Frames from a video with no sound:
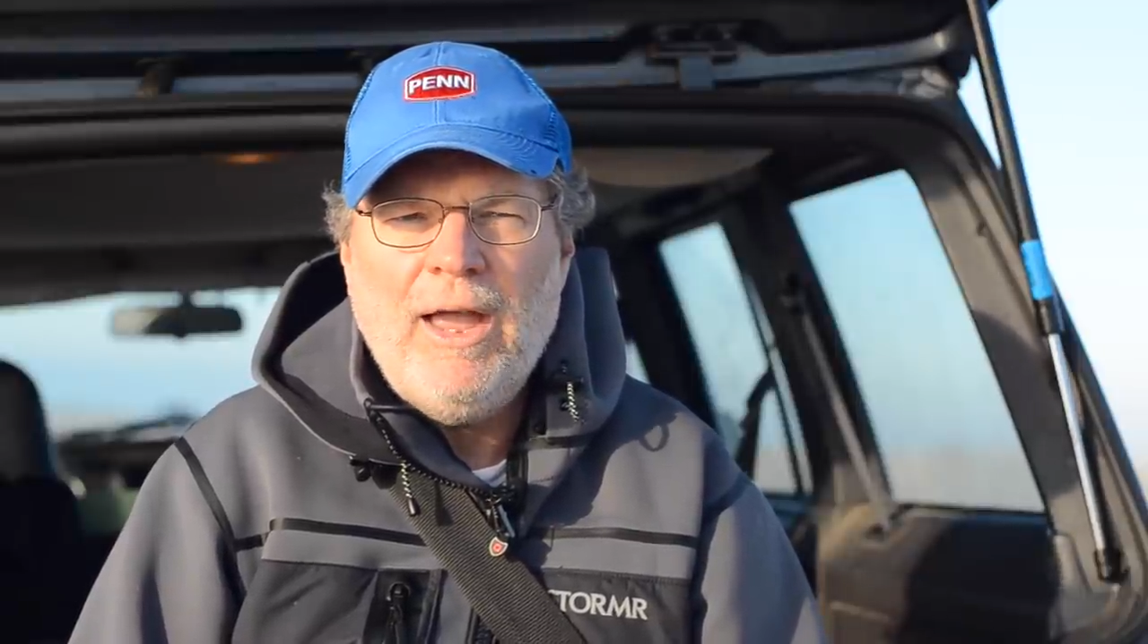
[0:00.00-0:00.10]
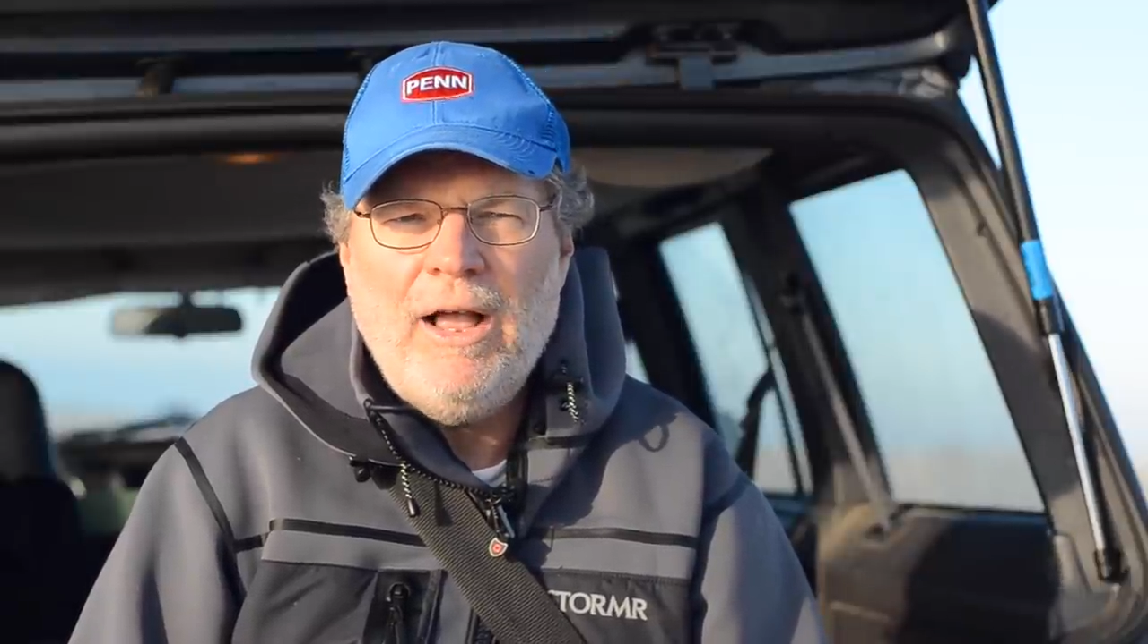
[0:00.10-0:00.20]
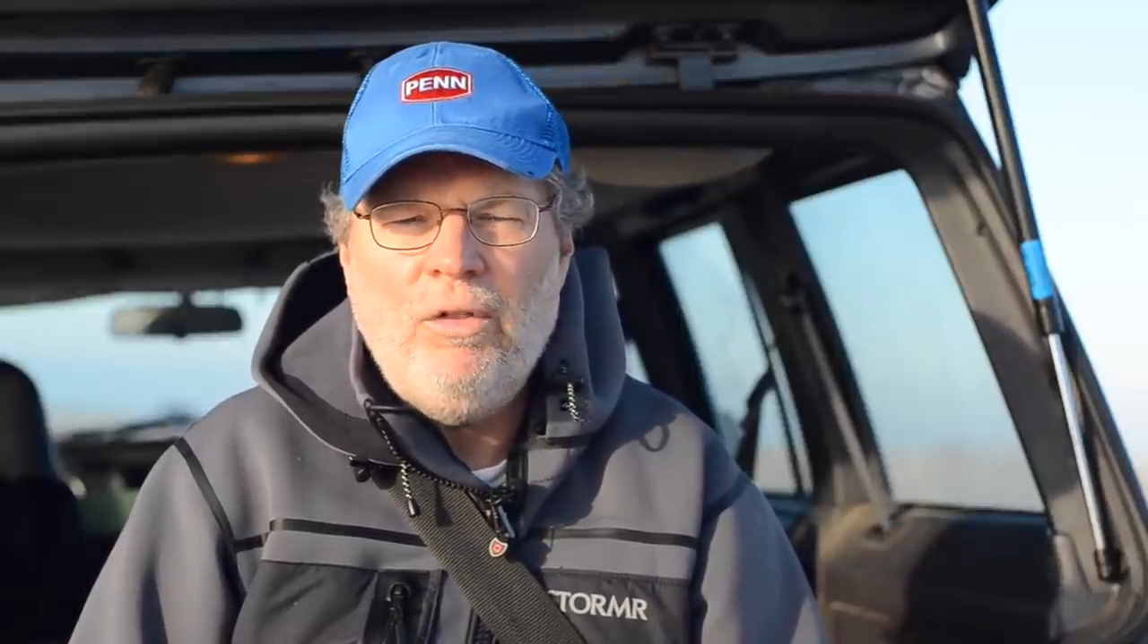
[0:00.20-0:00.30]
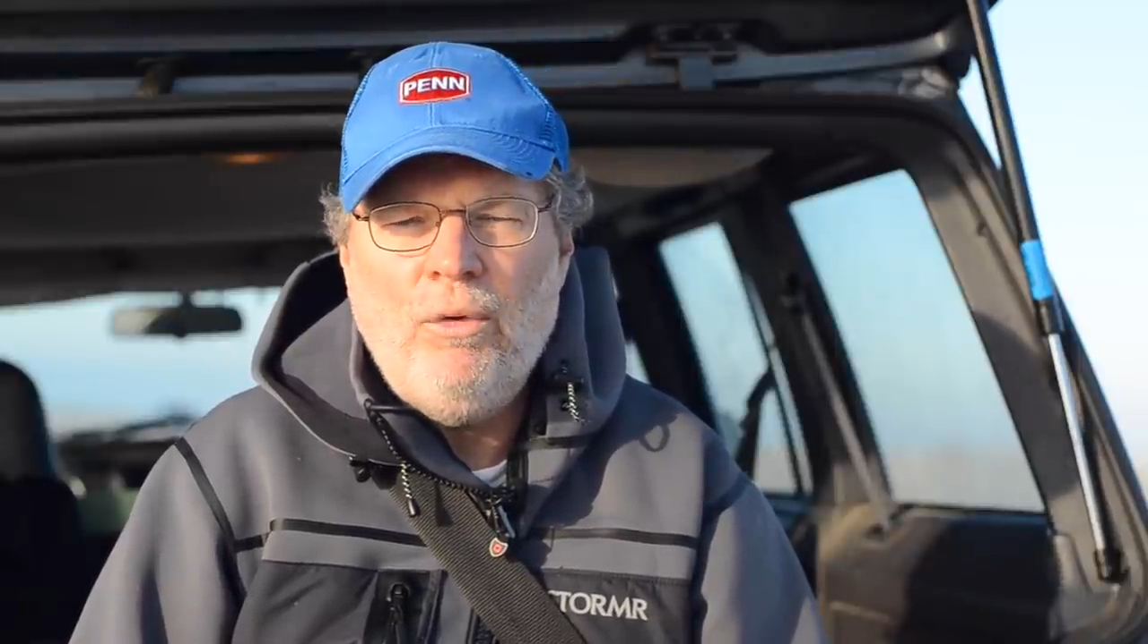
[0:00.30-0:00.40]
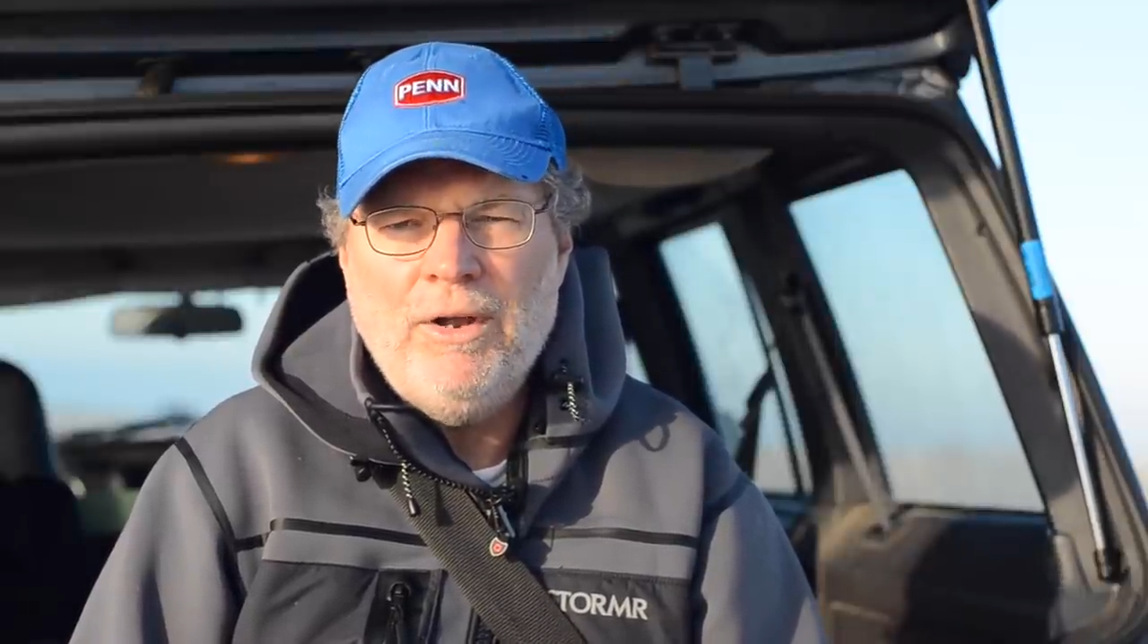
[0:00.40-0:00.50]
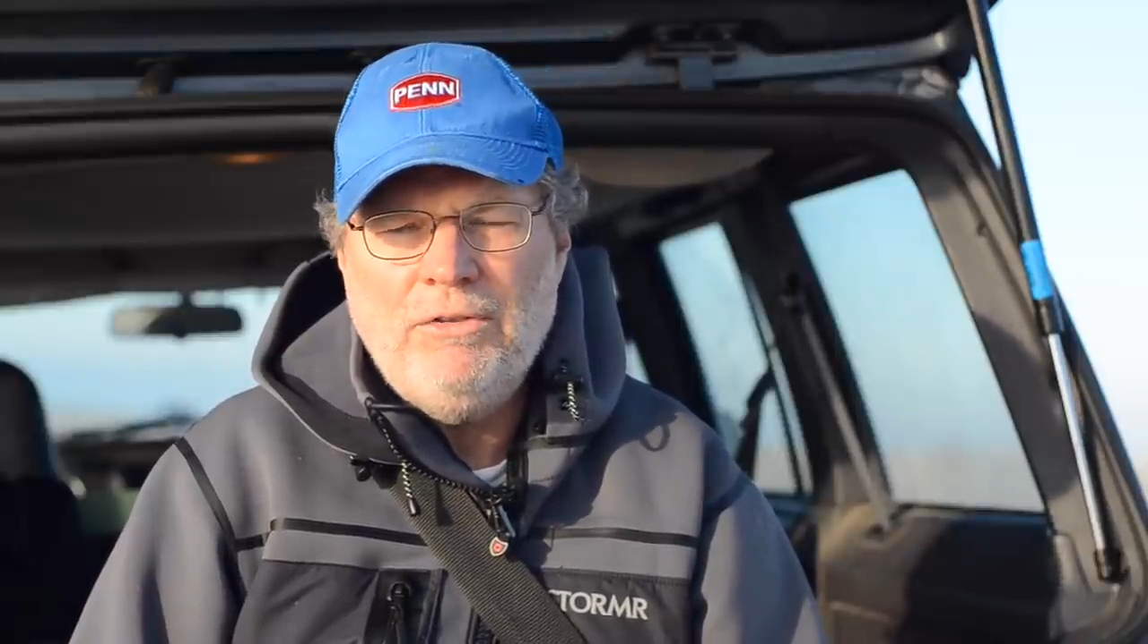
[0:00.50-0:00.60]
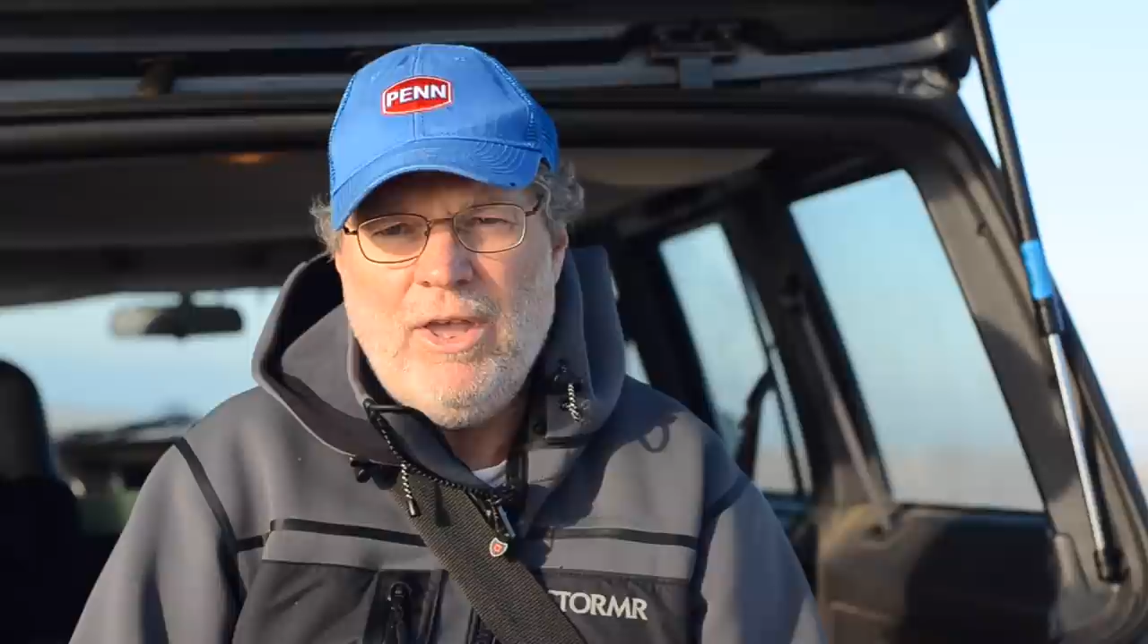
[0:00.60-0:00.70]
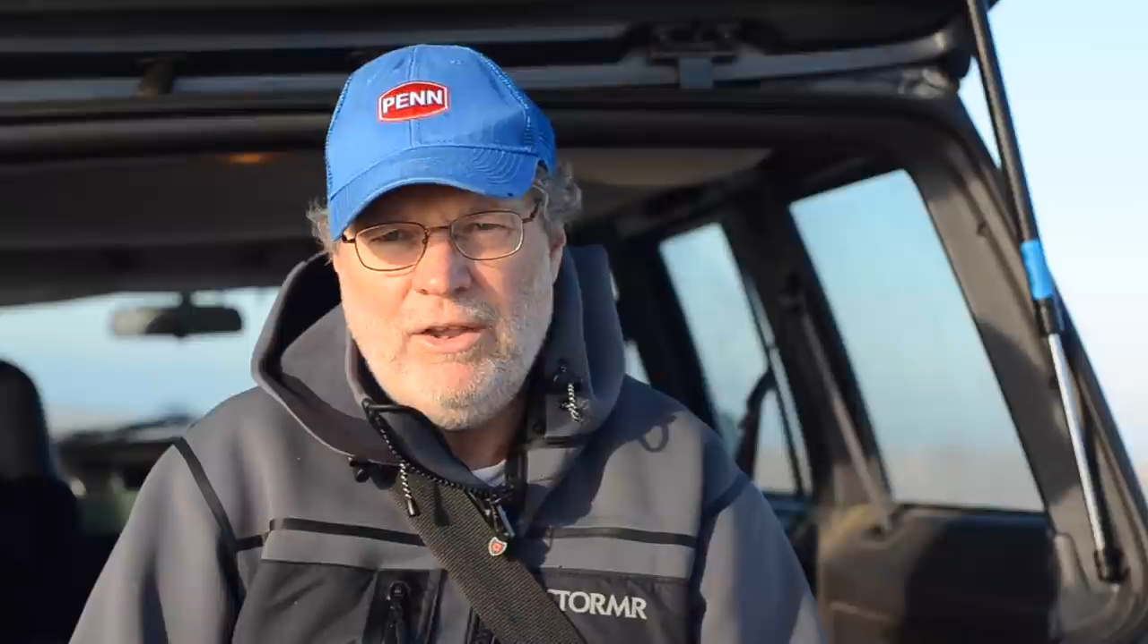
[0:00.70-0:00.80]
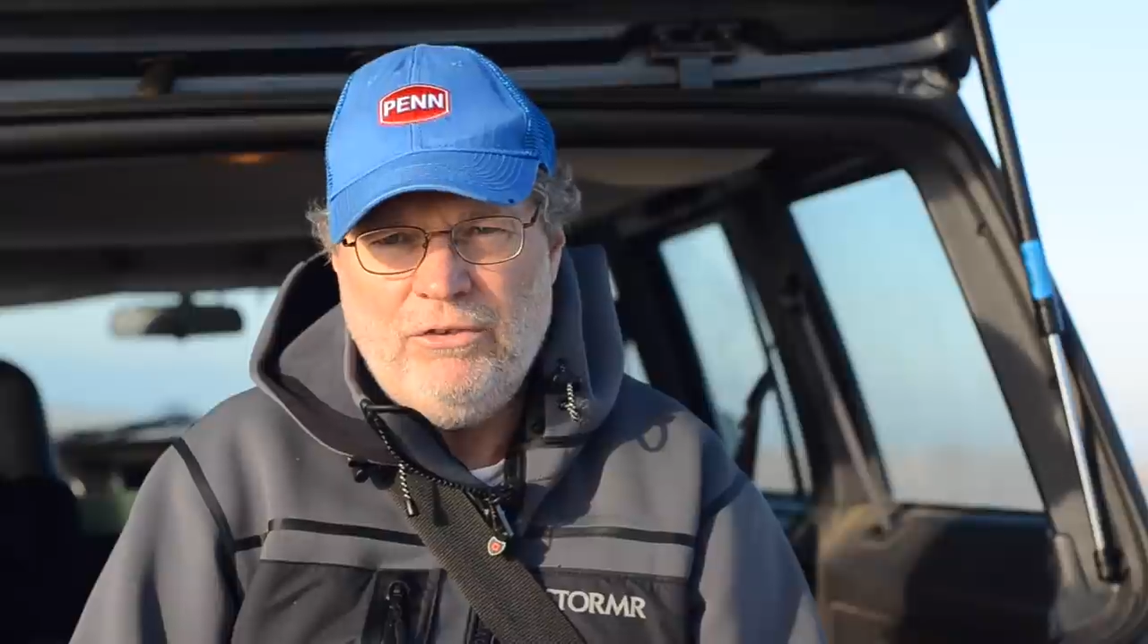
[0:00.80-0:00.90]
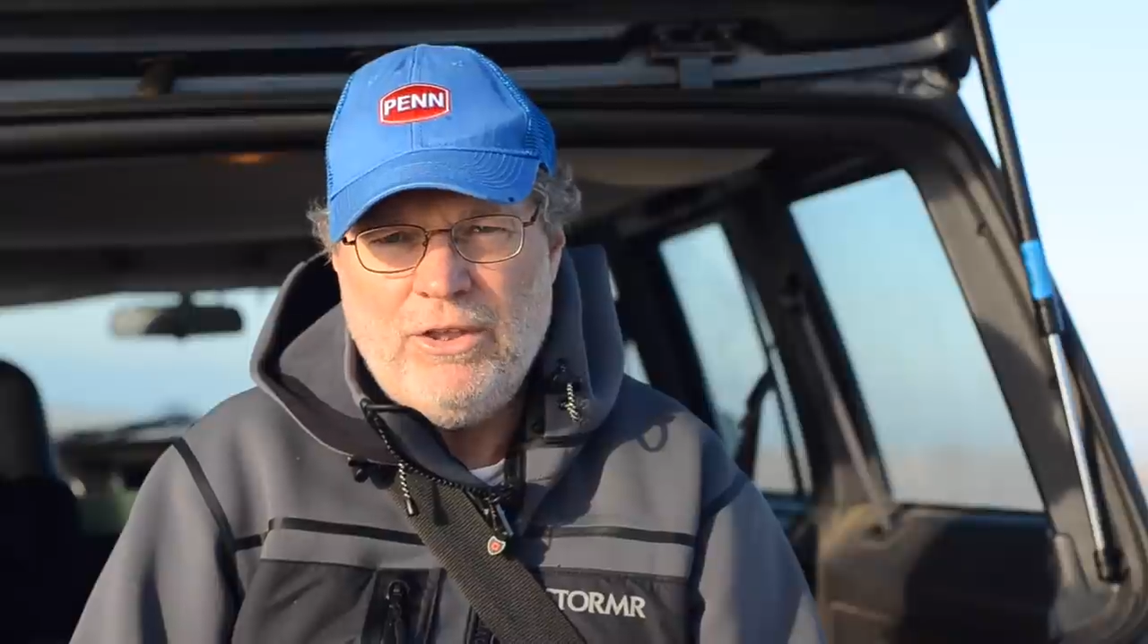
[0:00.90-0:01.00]
how long it
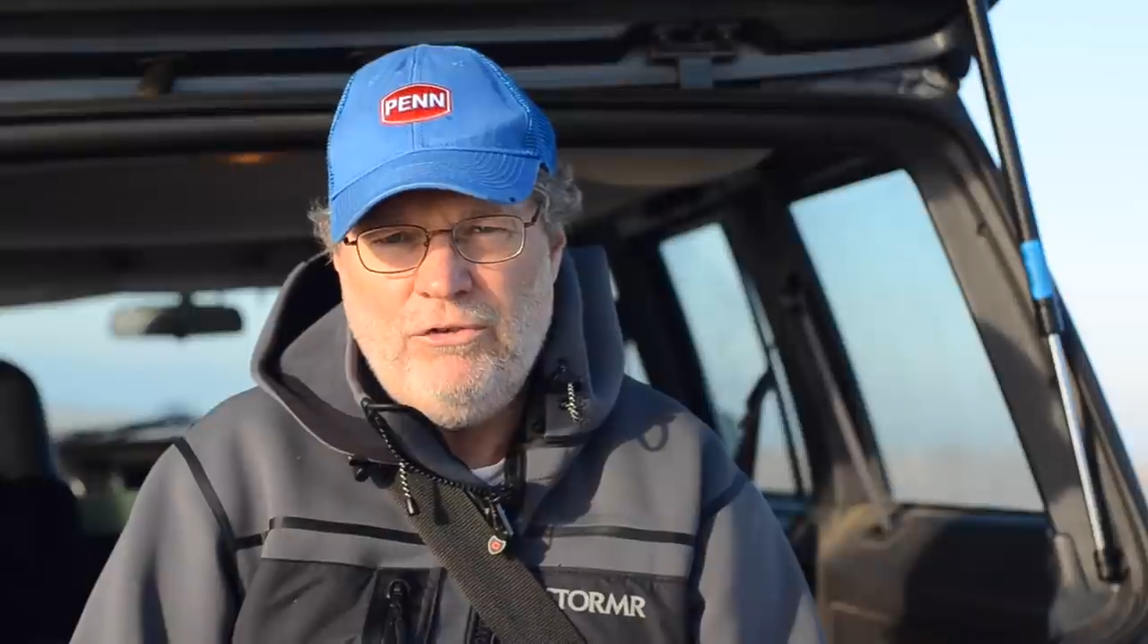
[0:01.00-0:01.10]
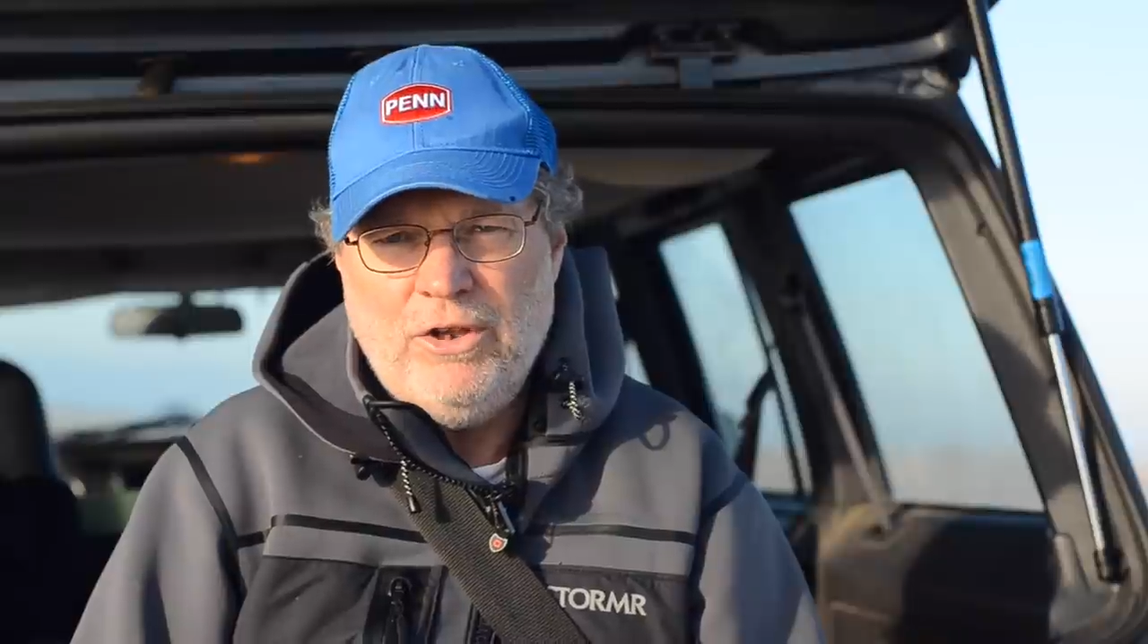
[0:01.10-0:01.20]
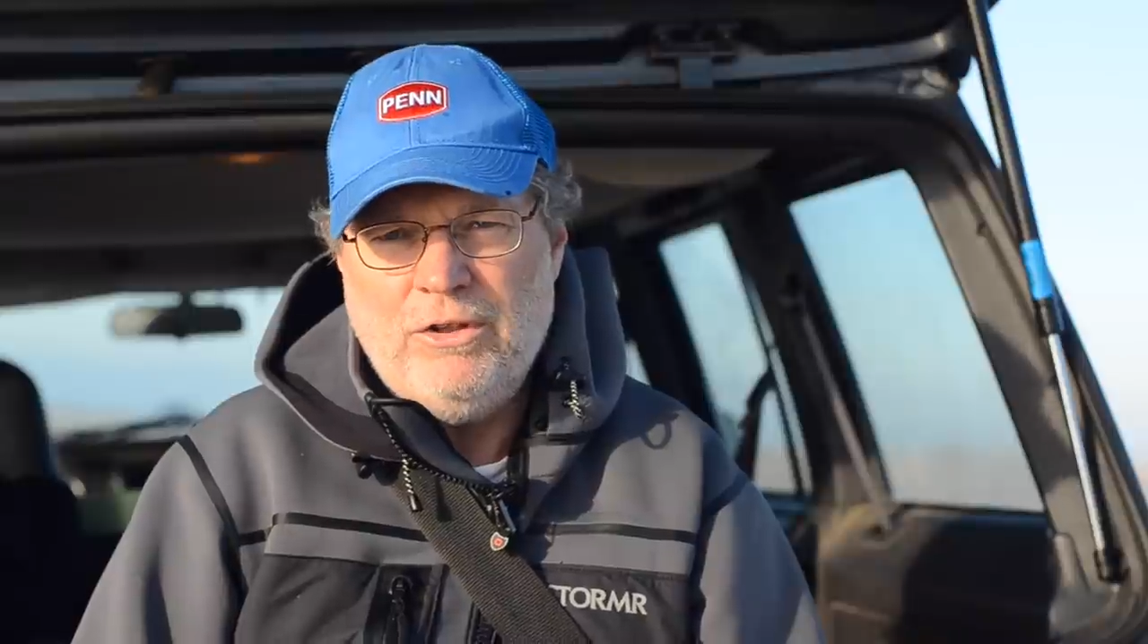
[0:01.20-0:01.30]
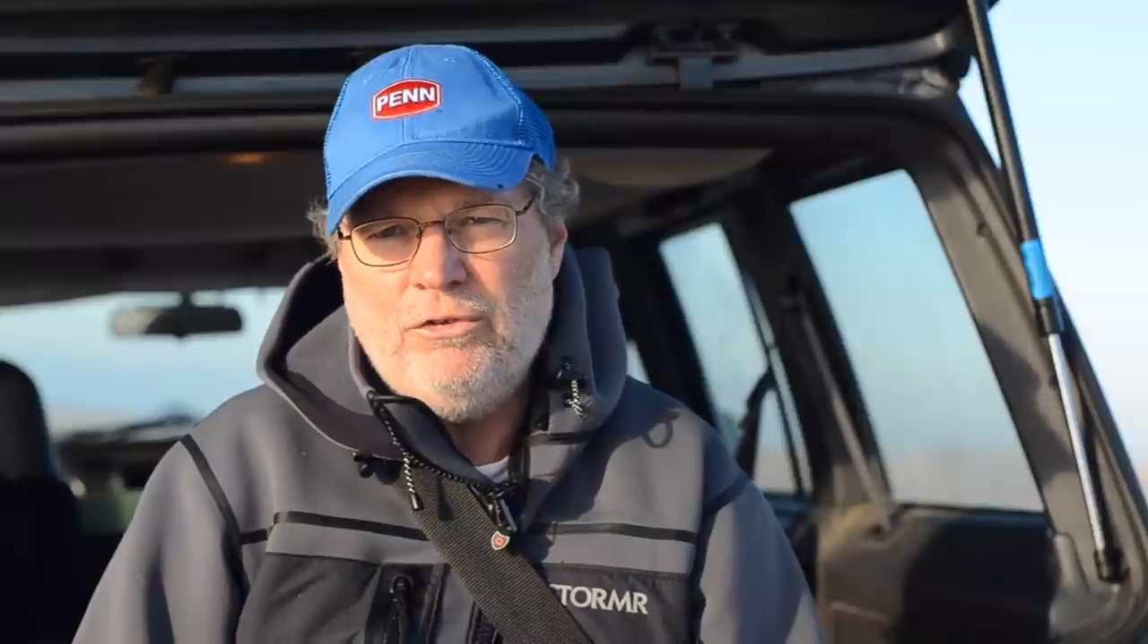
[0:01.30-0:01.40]
takes that jig